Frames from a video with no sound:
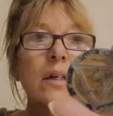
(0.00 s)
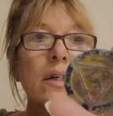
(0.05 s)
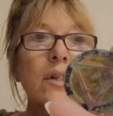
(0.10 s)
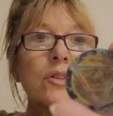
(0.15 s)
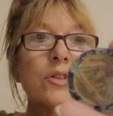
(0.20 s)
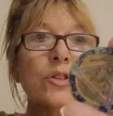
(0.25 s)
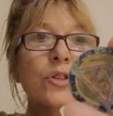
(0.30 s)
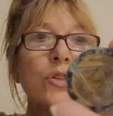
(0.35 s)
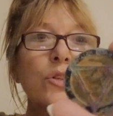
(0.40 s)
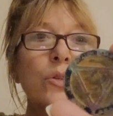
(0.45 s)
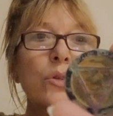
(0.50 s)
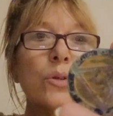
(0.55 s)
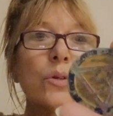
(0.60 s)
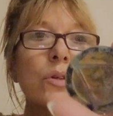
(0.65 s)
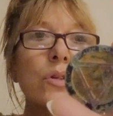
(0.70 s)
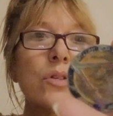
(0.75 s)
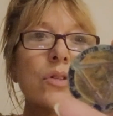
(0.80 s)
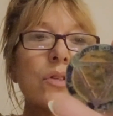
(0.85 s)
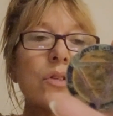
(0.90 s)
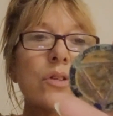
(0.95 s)
has
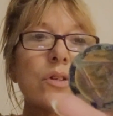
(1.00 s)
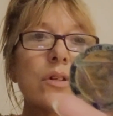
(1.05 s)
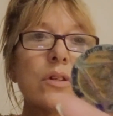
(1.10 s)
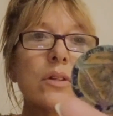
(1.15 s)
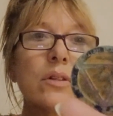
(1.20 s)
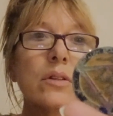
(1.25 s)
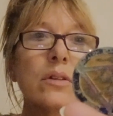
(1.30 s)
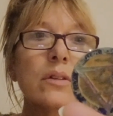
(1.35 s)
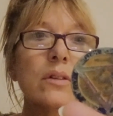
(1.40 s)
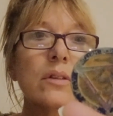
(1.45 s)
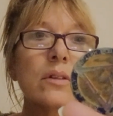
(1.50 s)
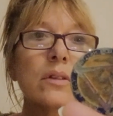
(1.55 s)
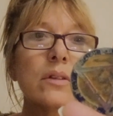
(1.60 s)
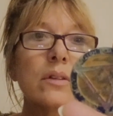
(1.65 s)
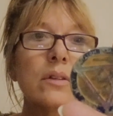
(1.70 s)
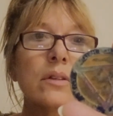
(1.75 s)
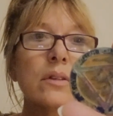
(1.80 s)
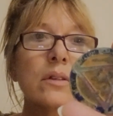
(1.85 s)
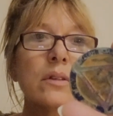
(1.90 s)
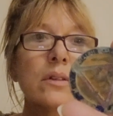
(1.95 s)
just
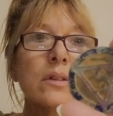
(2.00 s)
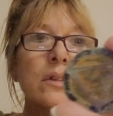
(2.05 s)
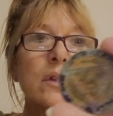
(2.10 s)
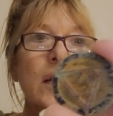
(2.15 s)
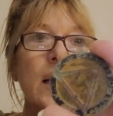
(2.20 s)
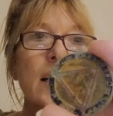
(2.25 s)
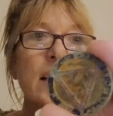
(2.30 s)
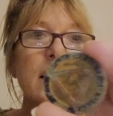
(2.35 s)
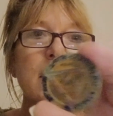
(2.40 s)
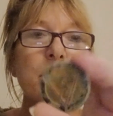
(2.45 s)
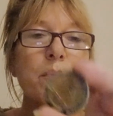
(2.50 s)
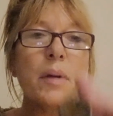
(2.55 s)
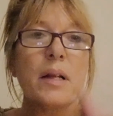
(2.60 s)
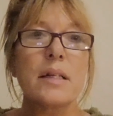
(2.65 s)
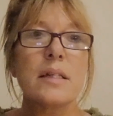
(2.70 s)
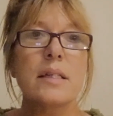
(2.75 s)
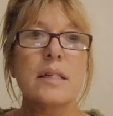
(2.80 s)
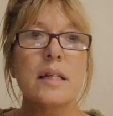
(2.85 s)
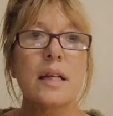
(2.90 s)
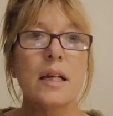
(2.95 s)

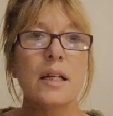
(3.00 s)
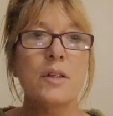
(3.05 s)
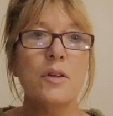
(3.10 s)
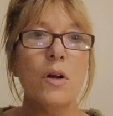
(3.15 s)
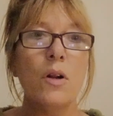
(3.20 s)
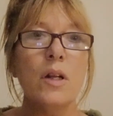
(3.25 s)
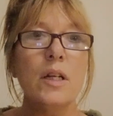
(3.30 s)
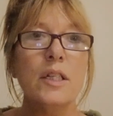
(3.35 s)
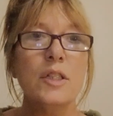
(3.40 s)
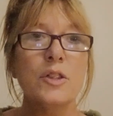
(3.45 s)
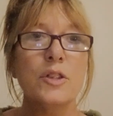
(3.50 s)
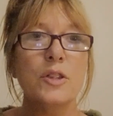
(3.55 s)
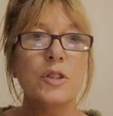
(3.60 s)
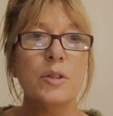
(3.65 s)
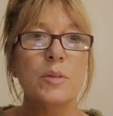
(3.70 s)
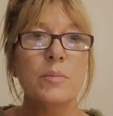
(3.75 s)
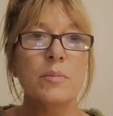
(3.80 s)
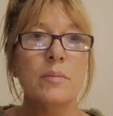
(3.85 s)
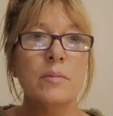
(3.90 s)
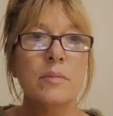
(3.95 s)
expanded our knowledge.